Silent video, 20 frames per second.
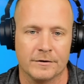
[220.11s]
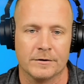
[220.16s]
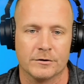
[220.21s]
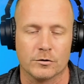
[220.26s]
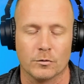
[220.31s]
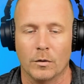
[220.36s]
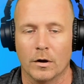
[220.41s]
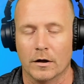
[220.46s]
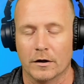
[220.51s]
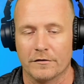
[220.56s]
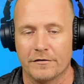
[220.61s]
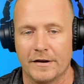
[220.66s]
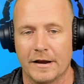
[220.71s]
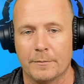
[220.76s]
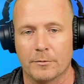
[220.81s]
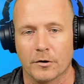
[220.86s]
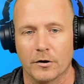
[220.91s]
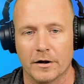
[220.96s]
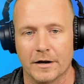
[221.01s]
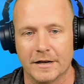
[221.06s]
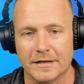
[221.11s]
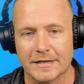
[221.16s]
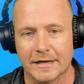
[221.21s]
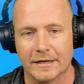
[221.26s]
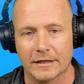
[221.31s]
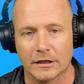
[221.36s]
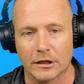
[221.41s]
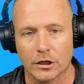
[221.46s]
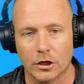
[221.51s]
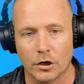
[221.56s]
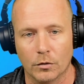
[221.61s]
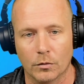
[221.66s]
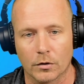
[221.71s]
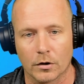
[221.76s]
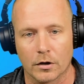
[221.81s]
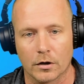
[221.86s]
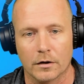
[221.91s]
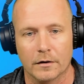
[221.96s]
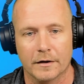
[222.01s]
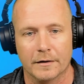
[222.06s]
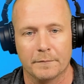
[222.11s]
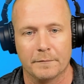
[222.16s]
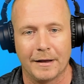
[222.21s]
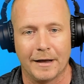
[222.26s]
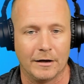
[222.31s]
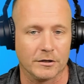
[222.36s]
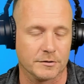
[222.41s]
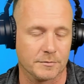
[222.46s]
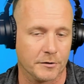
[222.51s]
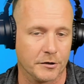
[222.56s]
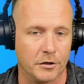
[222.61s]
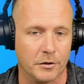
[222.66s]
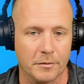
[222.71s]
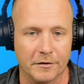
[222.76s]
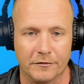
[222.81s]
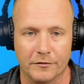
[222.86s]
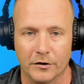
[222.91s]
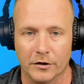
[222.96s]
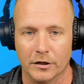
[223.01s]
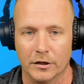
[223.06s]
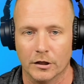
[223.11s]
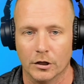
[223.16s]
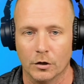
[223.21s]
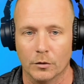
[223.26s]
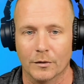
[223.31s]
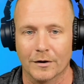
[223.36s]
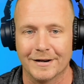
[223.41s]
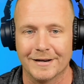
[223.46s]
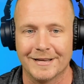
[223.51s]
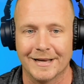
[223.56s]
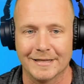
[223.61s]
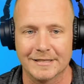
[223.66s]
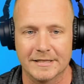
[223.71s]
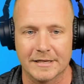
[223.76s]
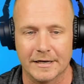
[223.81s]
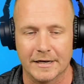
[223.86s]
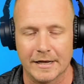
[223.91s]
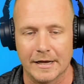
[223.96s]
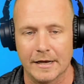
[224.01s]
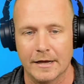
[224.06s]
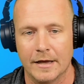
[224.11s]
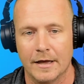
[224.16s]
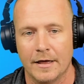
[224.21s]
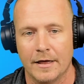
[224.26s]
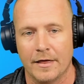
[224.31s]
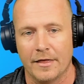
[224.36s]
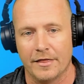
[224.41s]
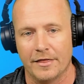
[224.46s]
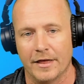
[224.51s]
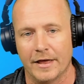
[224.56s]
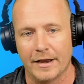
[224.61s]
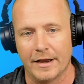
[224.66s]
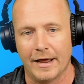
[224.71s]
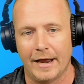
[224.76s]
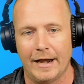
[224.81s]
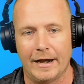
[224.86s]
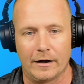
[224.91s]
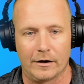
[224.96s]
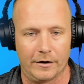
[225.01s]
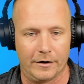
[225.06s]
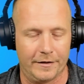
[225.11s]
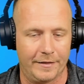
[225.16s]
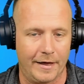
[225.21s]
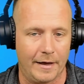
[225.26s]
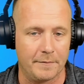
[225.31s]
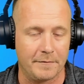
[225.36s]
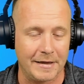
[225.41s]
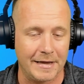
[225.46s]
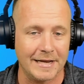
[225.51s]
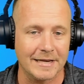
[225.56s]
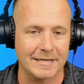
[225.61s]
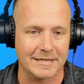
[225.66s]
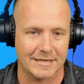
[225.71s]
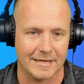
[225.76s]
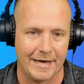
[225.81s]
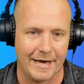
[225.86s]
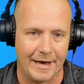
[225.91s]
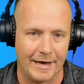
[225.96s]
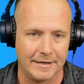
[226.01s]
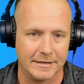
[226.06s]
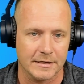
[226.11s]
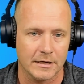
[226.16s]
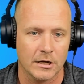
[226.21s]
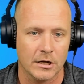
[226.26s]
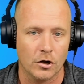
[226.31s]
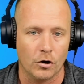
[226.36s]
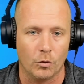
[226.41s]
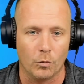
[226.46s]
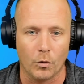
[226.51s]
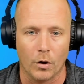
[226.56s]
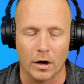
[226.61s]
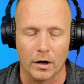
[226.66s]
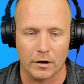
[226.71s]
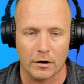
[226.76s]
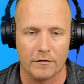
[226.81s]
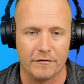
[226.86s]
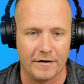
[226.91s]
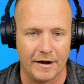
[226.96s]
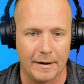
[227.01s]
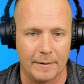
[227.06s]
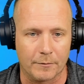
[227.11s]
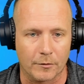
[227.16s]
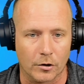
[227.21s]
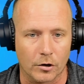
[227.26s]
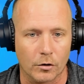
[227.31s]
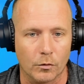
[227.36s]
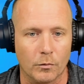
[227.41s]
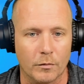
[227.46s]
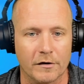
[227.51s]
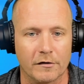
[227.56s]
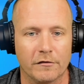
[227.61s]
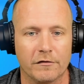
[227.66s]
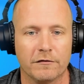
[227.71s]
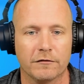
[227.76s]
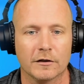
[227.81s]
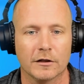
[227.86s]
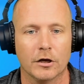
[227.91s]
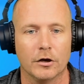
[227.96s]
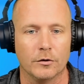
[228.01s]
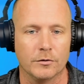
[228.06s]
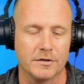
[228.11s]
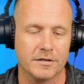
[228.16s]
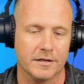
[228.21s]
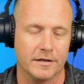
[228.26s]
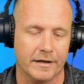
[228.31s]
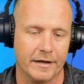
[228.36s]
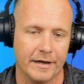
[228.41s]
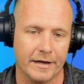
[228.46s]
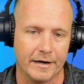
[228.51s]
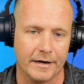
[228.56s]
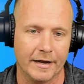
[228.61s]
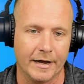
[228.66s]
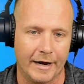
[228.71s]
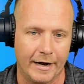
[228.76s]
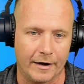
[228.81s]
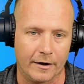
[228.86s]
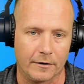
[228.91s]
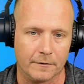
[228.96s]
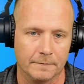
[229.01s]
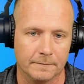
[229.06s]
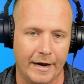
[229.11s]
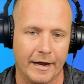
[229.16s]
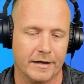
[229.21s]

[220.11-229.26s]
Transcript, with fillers: So water vapor is a lower pounds per cubic foot, lower density than air, and that means that water vapor will float in air.